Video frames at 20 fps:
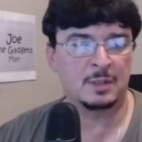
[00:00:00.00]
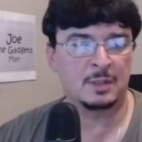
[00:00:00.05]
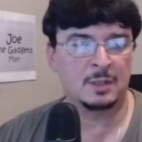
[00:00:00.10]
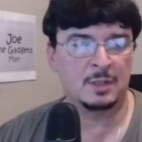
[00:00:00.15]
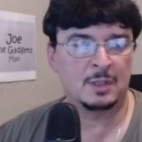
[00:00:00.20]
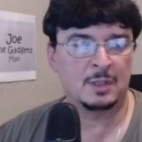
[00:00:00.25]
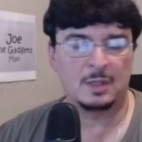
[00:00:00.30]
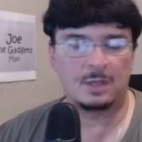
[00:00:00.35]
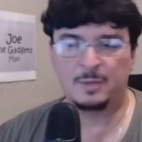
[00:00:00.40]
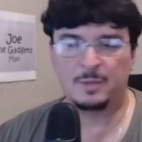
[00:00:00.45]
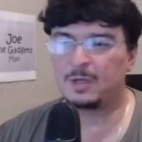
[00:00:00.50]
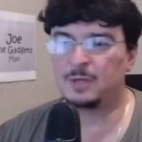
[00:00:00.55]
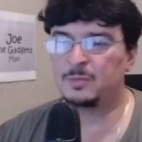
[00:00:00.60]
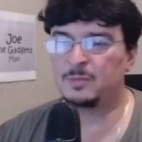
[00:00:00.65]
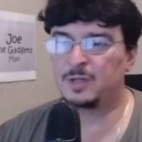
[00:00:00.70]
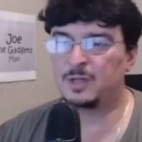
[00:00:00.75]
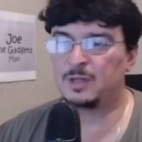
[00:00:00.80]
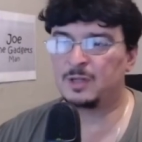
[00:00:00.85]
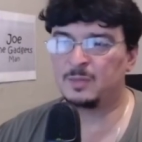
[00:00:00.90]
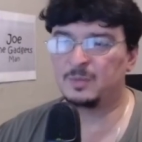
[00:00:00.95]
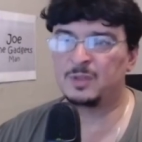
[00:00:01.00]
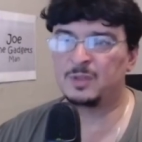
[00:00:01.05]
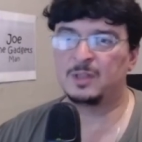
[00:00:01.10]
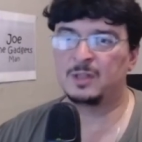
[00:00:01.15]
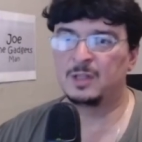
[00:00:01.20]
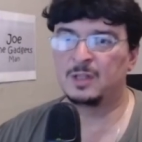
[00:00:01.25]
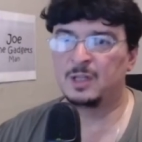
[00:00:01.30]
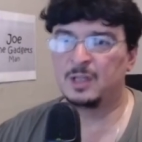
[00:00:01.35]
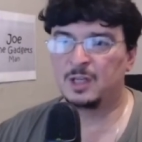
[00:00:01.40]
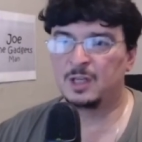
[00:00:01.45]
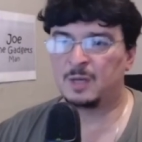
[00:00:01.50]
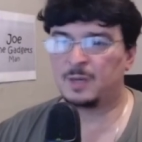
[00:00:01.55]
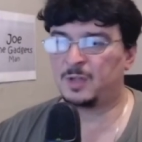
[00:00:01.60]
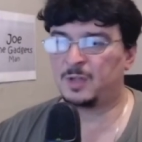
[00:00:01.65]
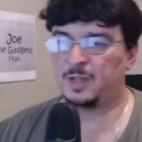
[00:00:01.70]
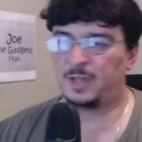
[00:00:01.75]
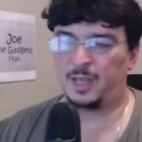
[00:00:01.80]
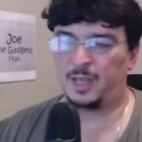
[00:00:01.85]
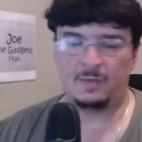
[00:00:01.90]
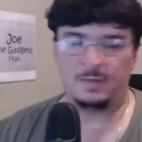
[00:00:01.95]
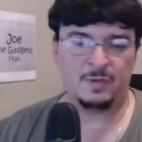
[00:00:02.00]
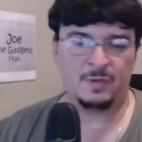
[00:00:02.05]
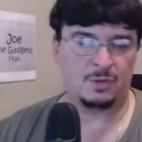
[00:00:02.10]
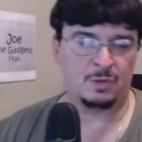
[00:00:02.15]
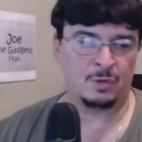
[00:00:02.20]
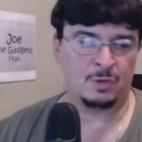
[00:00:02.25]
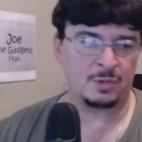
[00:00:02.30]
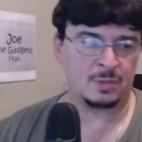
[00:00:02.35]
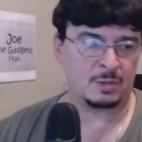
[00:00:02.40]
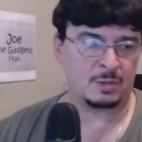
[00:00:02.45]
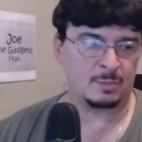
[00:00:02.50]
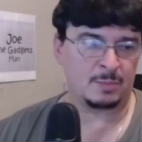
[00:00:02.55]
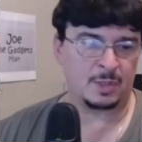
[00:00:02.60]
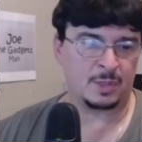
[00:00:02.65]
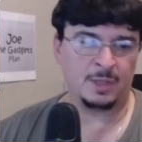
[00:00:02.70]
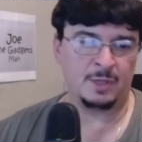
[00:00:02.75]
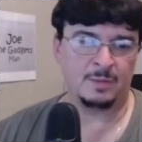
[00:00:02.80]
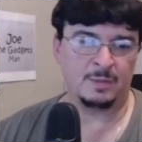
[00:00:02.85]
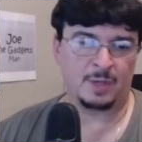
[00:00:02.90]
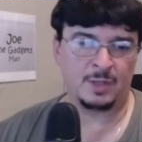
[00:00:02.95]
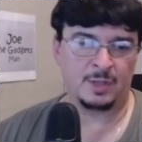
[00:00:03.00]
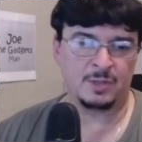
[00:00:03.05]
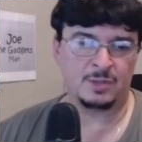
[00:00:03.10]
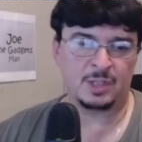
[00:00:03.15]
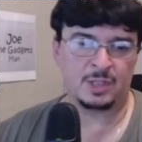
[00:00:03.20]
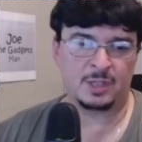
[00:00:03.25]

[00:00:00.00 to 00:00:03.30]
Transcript: Right. I mean, I'm not, I'm not I'm not a heavy user by any means.